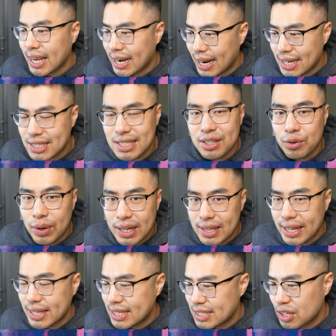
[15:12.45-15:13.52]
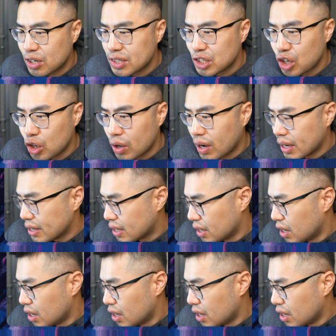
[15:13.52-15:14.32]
and I actually quite like these cards a lot.